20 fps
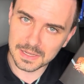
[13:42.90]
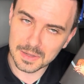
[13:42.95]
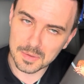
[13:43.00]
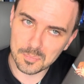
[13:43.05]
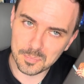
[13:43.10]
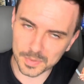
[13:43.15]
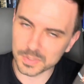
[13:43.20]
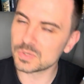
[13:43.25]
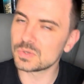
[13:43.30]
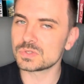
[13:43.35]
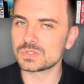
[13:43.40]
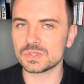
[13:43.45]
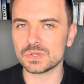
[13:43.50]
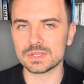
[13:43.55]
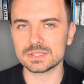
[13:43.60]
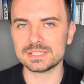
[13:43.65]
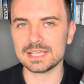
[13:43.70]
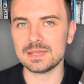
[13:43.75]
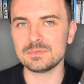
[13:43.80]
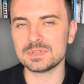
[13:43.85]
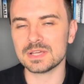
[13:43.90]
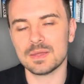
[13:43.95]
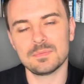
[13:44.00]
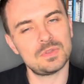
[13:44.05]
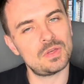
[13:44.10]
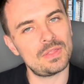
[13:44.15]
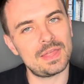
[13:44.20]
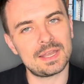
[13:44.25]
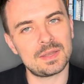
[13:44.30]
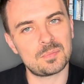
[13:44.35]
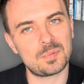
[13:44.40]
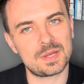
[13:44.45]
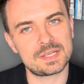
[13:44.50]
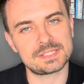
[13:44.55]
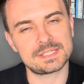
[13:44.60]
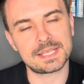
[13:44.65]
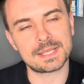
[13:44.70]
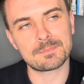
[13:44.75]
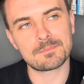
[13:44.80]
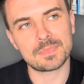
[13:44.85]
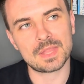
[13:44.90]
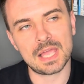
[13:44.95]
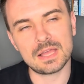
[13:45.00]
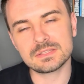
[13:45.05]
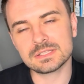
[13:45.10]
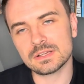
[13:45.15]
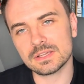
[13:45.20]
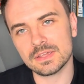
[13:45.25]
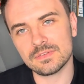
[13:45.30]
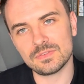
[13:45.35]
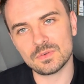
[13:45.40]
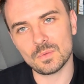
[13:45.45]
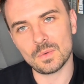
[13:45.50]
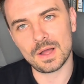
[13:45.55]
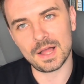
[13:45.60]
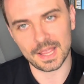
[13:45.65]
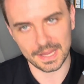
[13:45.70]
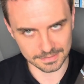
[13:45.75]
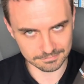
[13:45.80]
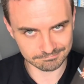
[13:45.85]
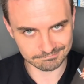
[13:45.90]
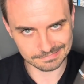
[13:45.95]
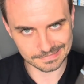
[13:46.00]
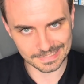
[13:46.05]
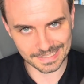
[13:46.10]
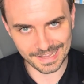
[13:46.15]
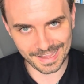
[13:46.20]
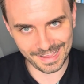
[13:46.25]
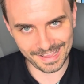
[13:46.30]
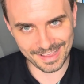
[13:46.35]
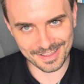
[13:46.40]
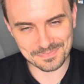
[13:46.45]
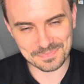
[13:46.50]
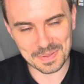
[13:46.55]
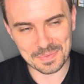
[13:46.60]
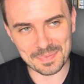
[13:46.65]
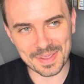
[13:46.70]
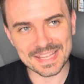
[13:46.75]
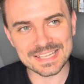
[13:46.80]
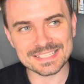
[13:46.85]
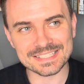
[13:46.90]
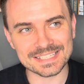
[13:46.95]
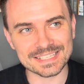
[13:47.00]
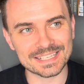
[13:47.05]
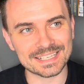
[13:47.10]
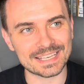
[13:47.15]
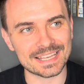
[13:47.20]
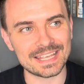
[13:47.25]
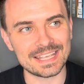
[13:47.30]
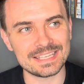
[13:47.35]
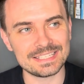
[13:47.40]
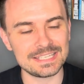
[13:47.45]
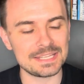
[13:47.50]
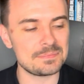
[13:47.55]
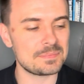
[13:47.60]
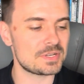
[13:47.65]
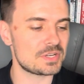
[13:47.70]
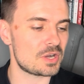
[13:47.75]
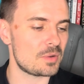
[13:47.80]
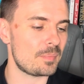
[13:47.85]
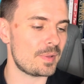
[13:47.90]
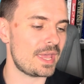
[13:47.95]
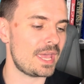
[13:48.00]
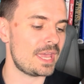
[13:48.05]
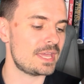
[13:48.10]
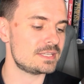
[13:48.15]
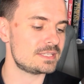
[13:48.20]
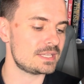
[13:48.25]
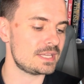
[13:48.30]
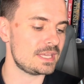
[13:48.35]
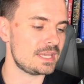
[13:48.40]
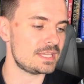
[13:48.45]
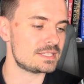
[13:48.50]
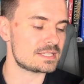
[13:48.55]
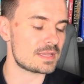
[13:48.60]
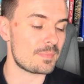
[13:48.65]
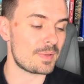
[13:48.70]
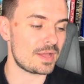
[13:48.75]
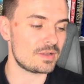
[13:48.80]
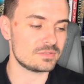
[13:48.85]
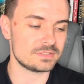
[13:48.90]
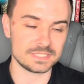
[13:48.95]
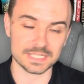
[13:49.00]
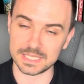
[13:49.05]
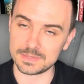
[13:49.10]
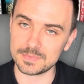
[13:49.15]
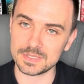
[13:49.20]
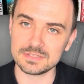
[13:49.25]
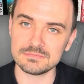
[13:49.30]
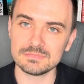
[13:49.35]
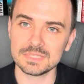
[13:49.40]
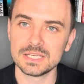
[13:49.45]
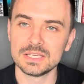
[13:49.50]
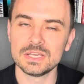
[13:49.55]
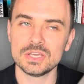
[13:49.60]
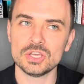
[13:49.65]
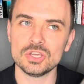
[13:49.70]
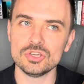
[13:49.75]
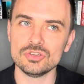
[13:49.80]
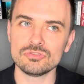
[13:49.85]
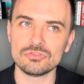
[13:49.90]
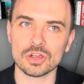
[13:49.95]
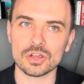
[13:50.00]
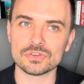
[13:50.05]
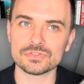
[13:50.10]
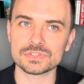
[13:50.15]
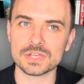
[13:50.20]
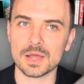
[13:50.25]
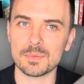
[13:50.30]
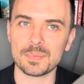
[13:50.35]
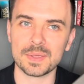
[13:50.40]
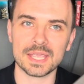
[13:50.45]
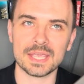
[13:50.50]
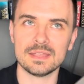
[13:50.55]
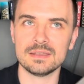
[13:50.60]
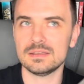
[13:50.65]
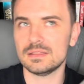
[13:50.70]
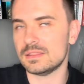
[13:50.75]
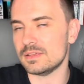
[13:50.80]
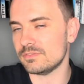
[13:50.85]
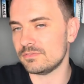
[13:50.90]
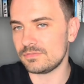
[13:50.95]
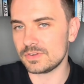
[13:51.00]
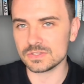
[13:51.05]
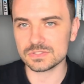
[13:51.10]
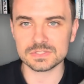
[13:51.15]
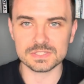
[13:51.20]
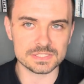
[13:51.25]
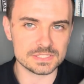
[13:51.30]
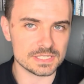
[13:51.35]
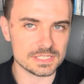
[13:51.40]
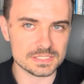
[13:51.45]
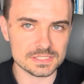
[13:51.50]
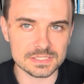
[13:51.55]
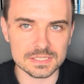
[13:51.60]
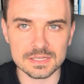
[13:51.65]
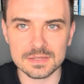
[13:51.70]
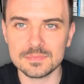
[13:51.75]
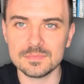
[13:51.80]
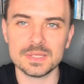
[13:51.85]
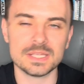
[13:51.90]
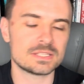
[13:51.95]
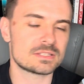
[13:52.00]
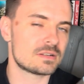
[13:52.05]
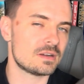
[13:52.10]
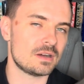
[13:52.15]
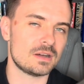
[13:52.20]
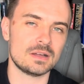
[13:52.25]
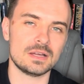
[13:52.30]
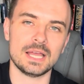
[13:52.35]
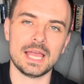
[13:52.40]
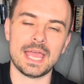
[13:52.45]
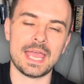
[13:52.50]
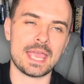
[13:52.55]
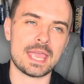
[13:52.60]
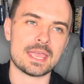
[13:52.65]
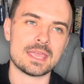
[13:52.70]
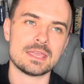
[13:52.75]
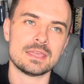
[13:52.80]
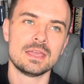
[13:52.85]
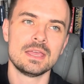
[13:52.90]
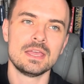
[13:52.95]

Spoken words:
but also at the same time not that depressing. I'll tell you for why. Basically, Demon Copperhead is about Demon, who grows up in the foster system. He's got a